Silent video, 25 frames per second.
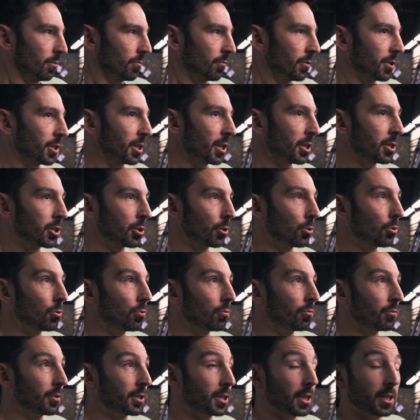
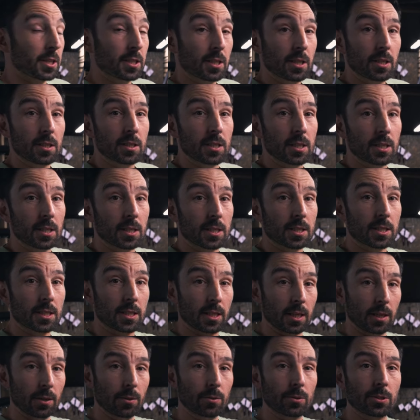residual resistance in the
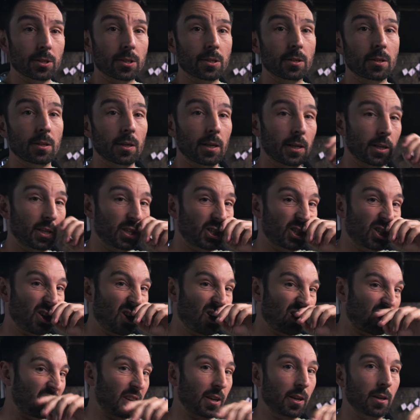seals in a
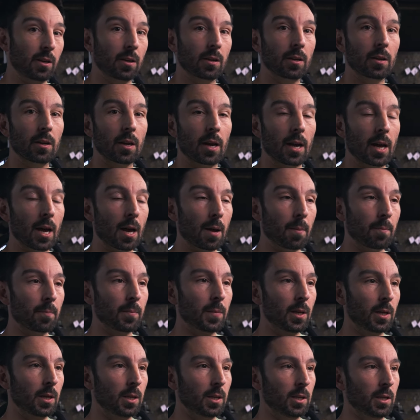shock.
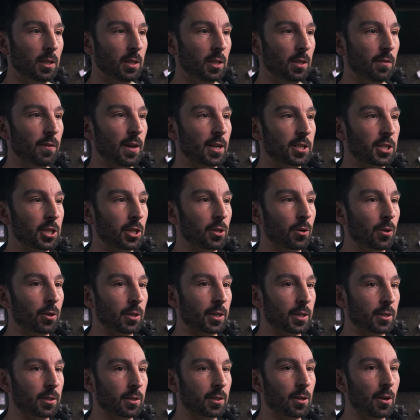You've actually got
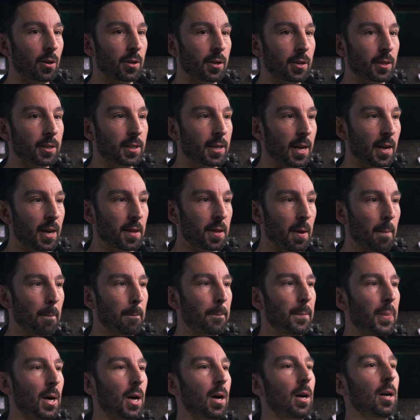to kind of
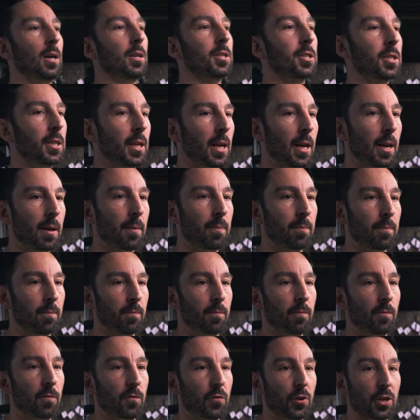them past their
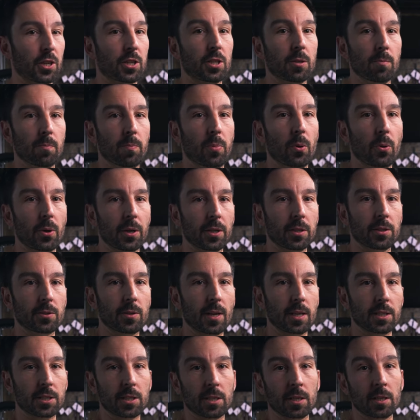friction point
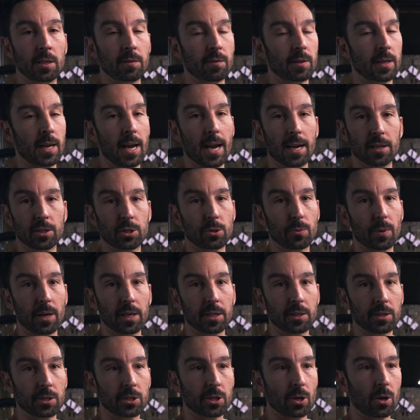to actually even
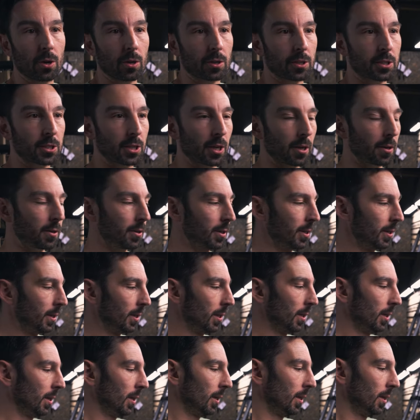actuate the shock. So
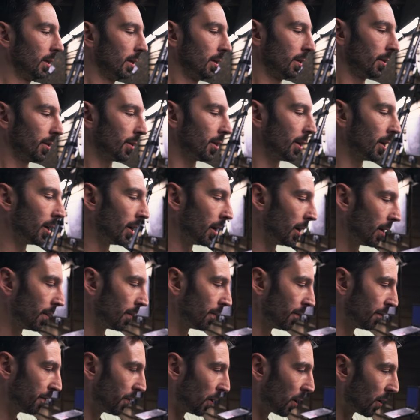the
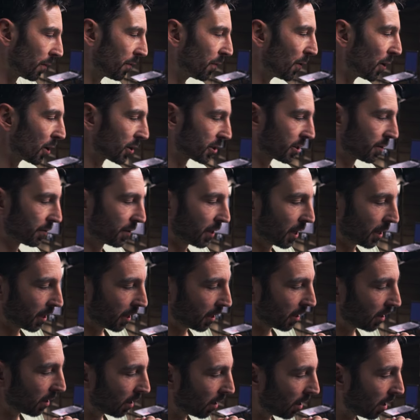Fox have done
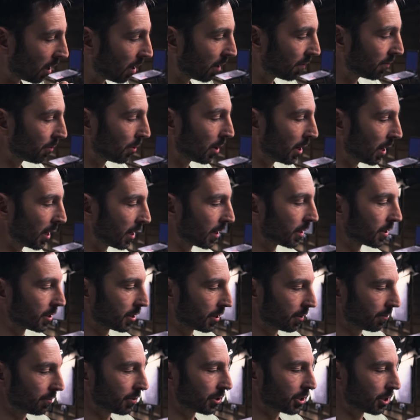a lot of work
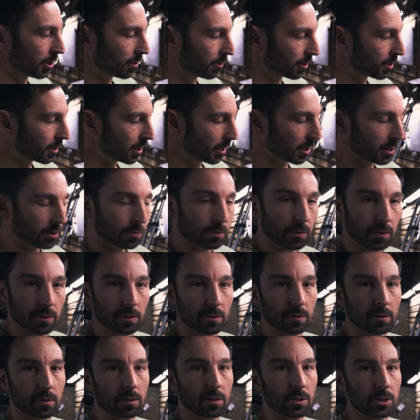to reduce this
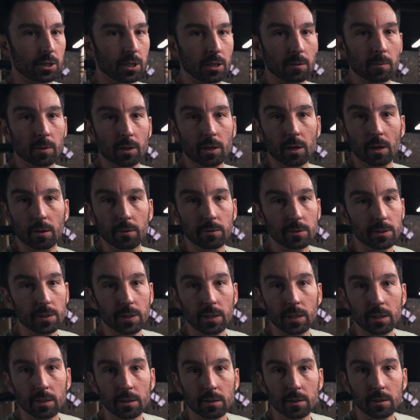with Kashima
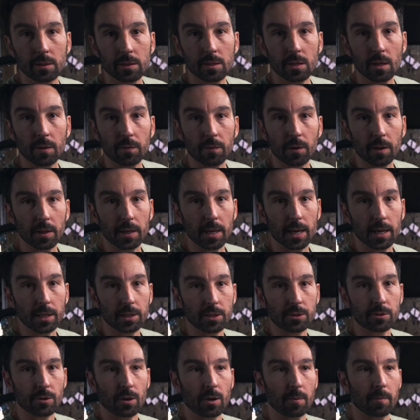coating and stuff like
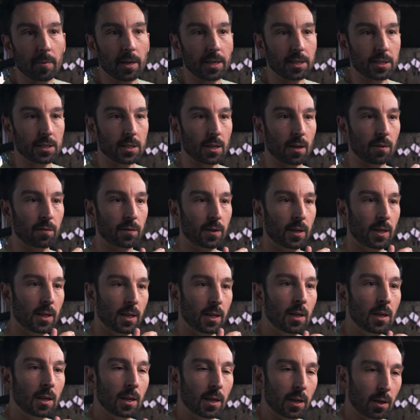that to try and make stuff
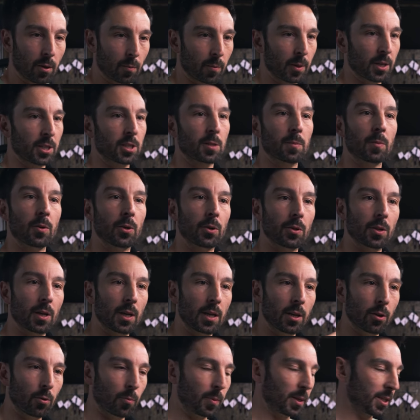a little bit smoother,
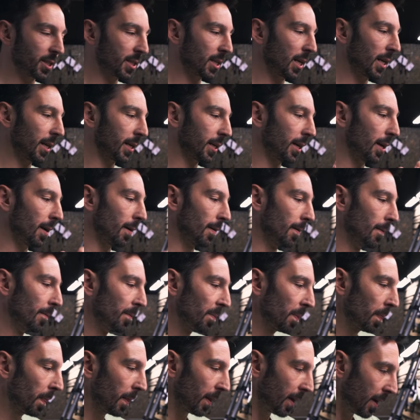a little bit slicker.
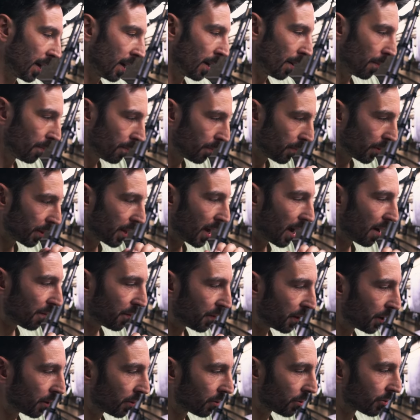But
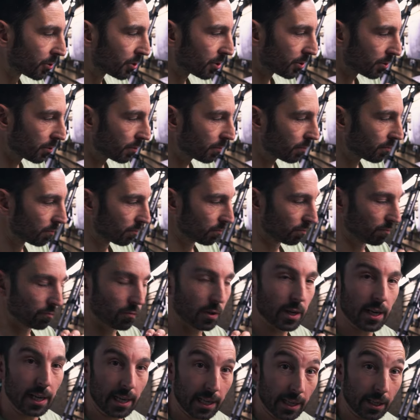that feels
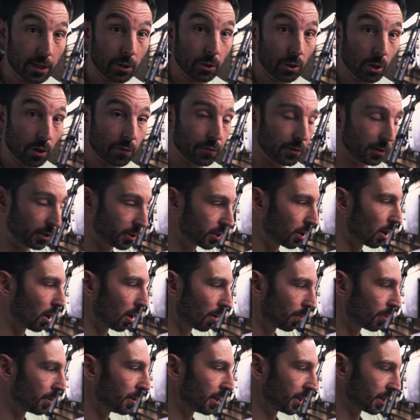really good off the
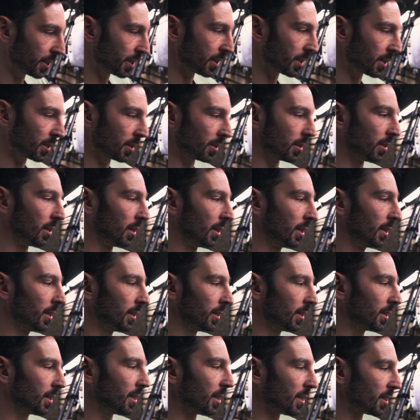top, and this
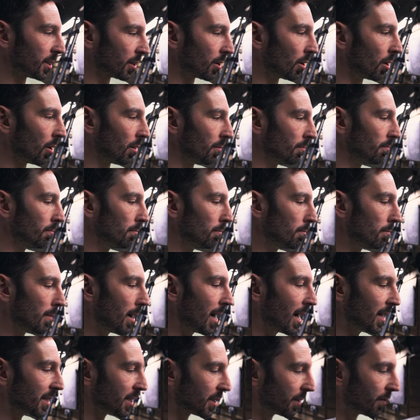hasn't got
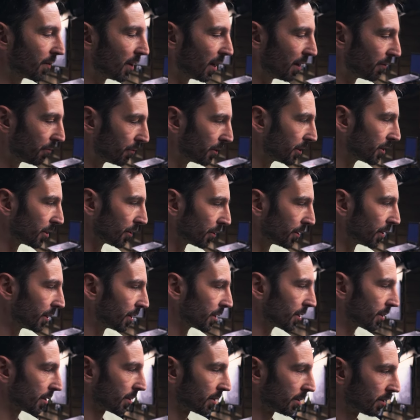massive leverage on
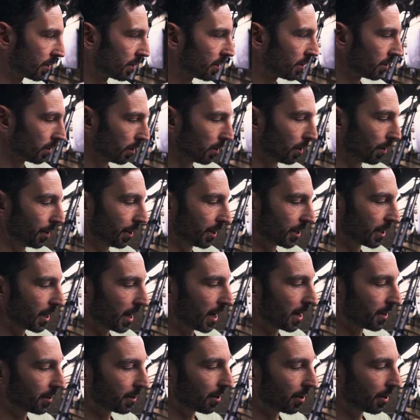this
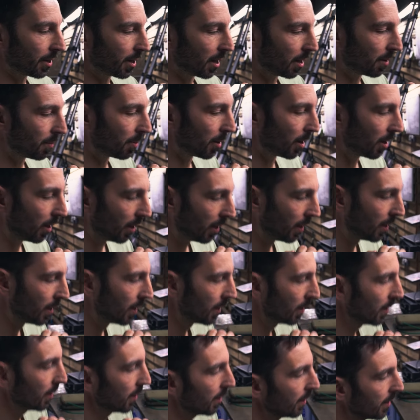hand dyno, but
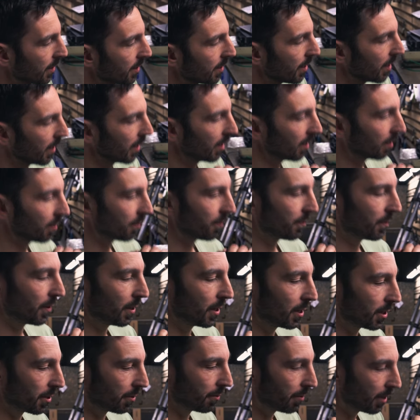let's get it
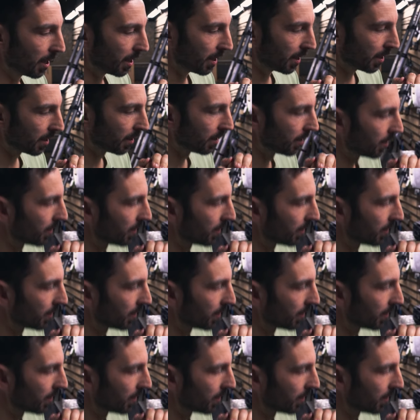further in.